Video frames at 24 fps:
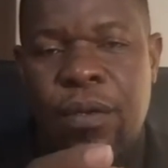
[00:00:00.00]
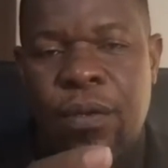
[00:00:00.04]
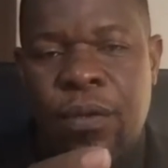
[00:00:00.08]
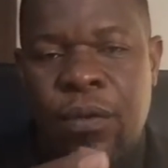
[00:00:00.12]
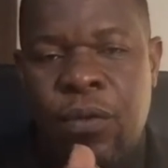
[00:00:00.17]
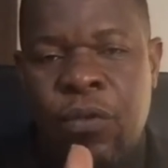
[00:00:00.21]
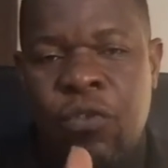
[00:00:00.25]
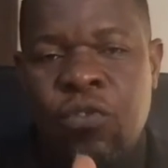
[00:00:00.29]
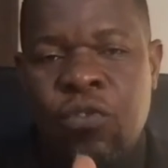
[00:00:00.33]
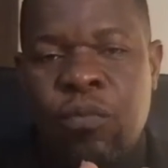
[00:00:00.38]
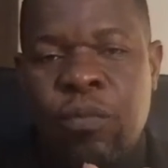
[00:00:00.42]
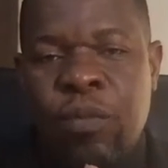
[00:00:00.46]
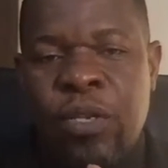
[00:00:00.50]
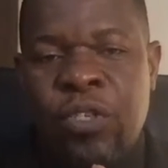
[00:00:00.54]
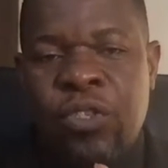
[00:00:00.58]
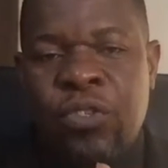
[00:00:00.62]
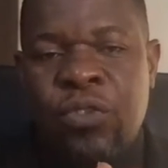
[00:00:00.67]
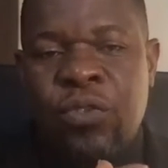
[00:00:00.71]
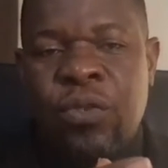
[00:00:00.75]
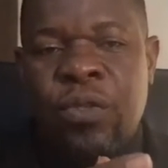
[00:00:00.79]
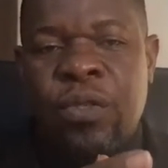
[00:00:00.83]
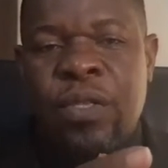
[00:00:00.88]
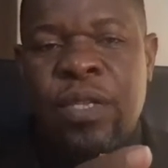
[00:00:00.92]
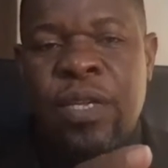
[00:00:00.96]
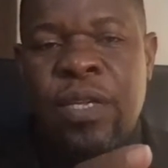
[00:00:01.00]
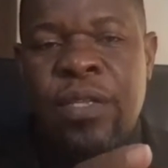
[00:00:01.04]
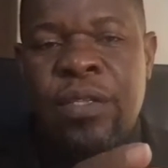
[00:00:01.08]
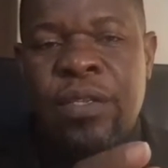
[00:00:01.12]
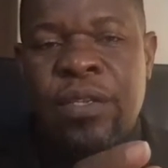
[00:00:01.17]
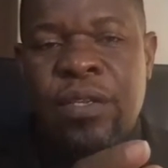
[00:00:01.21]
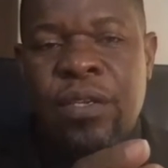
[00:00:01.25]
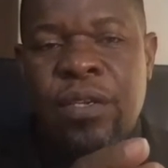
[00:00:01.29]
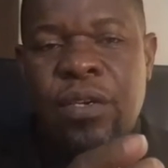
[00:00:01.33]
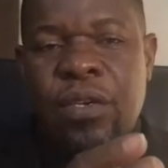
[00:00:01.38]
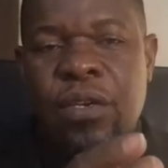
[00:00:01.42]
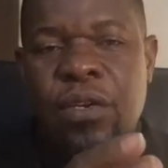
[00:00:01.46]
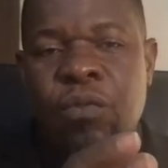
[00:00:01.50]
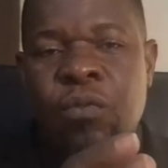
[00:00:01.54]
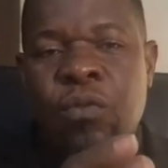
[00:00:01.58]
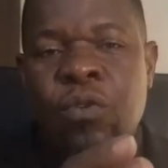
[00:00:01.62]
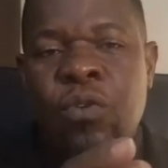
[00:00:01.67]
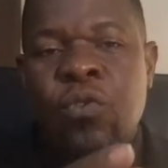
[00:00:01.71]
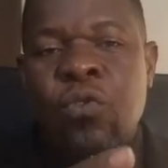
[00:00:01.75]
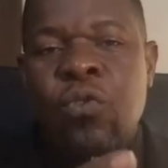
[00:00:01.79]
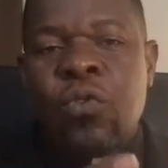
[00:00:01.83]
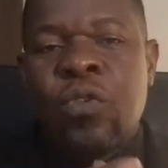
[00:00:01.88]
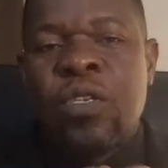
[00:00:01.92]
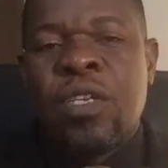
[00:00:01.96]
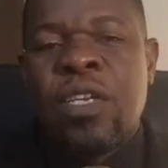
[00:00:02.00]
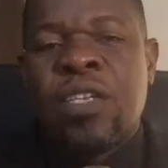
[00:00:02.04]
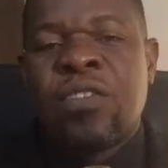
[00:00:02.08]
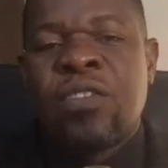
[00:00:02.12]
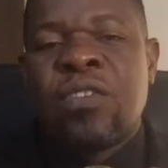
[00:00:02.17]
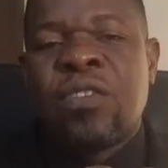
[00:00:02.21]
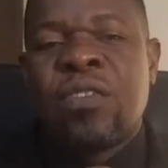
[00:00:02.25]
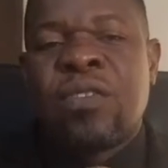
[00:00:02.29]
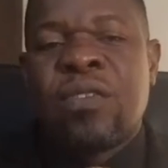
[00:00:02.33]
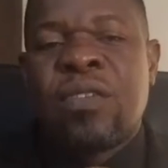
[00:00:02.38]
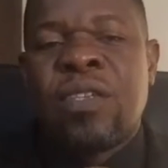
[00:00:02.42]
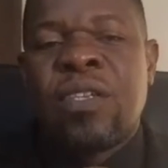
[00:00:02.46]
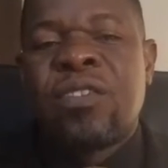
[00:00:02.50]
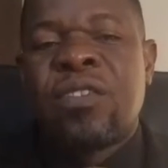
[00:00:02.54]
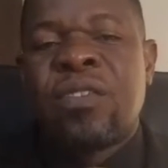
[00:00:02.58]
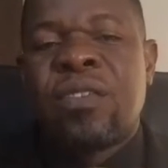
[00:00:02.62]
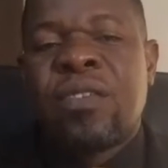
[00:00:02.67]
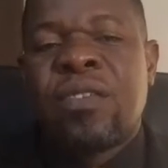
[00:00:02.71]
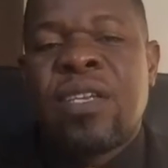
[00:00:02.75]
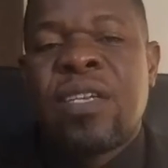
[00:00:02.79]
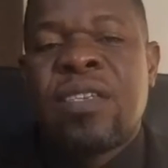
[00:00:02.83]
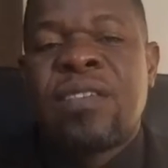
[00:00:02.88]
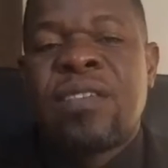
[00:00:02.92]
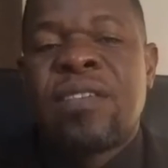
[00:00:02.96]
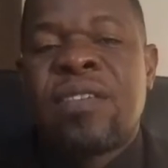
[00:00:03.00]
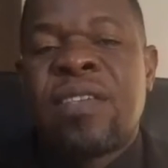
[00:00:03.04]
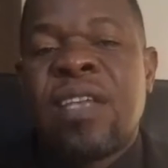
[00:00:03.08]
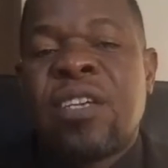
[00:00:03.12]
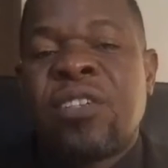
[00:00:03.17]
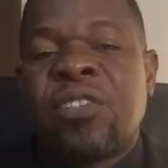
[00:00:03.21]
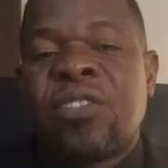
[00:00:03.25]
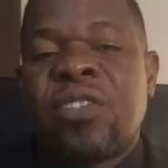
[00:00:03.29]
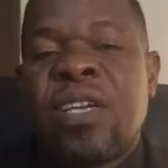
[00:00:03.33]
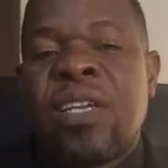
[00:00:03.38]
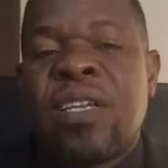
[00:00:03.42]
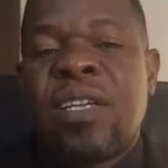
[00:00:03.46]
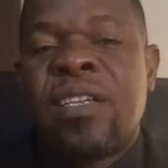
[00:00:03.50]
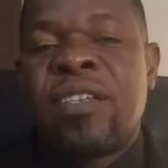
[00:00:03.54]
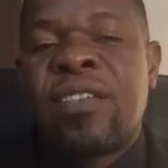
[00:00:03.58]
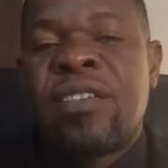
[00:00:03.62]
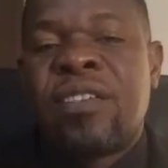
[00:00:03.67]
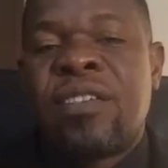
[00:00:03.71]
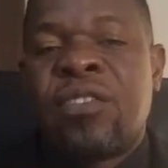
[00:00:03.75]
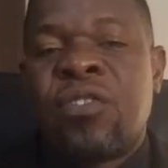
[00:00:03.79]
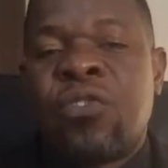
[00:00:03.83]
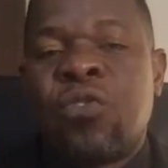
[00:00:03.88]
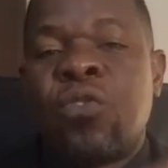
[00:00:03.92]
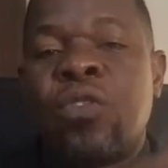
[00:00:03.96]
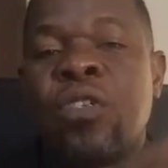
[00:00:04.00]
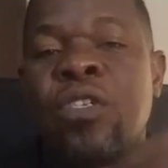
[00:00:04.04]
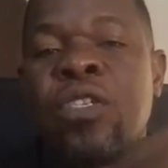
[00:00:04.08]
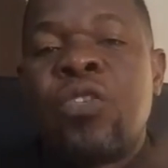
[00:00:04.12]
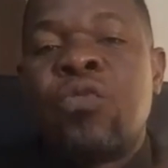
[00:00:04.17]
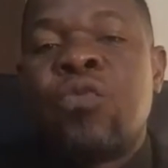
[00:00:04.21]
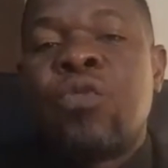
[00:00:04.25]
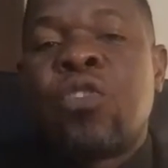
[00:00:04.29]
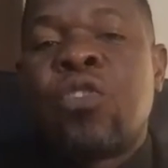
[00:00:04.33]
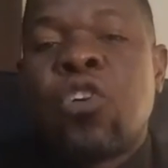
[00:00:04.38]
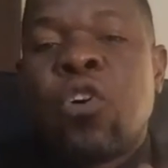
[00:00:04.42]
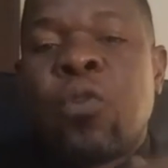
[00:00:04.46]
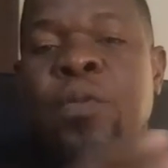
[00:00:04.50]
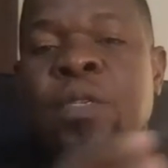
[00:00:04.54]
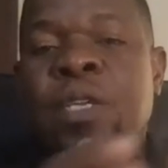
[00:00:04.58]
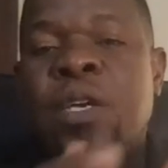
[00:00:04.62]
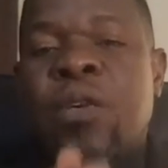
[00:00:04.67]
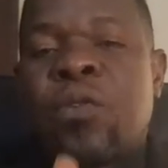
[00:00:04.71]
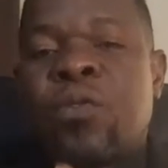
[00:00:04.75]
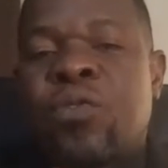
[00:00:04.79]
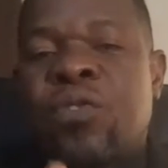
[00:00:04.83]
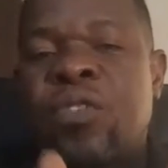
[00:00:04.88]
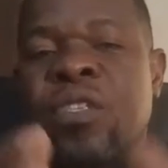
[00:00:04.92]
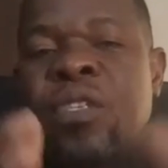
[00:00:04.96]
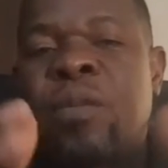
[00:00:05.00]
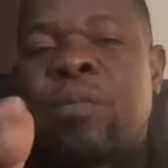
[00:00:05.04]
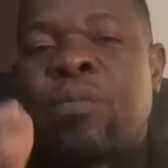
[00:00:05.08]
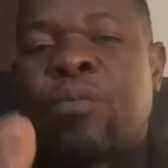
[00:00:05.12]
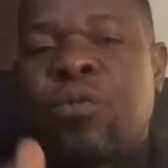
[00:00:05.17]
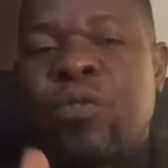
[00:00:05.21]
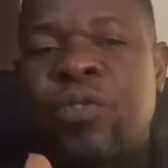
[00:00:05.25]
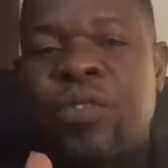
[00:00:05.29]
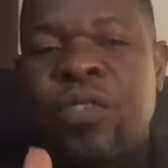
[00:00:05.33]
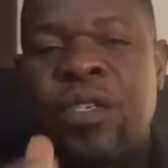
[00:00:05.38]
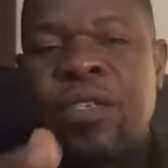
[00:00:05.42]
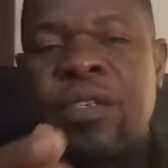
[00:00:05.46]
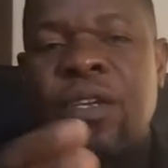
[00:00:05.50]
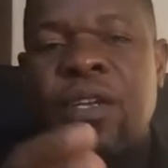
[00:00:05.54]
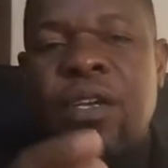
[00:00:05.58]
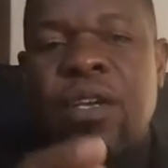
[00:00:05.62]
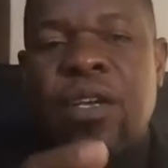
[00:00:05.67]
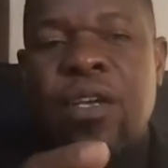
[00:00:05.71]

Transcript: also mentioned that we do transaction analysis to deal with obstacles in the process.